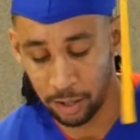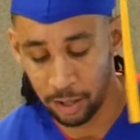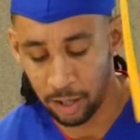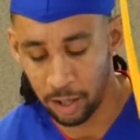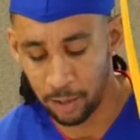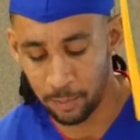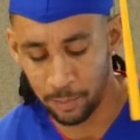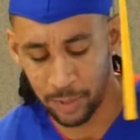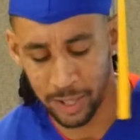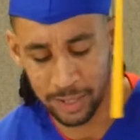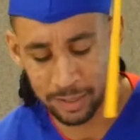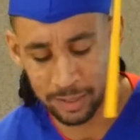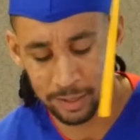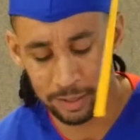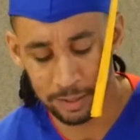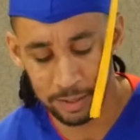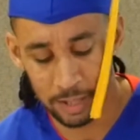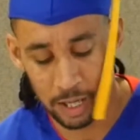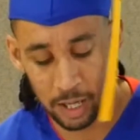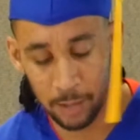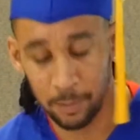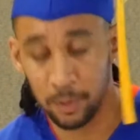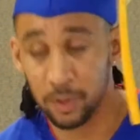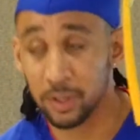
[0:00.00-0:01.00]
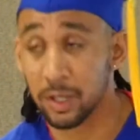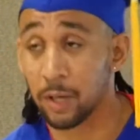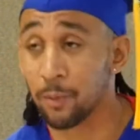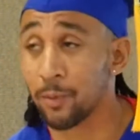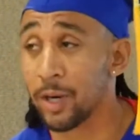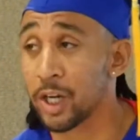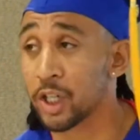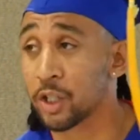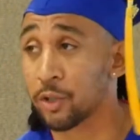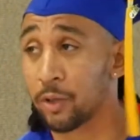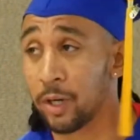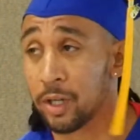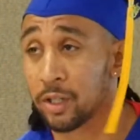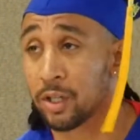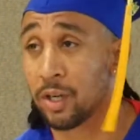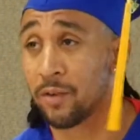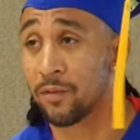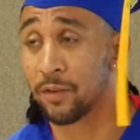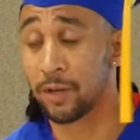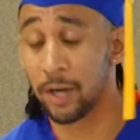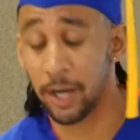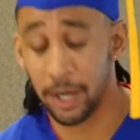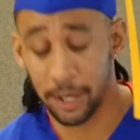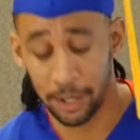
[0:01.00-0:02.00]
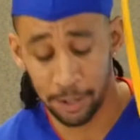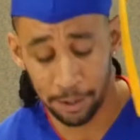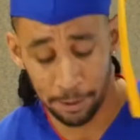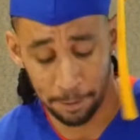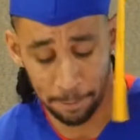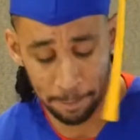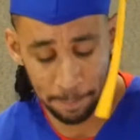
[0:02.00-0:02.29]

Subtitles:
and bussing tables at restaurants overnight.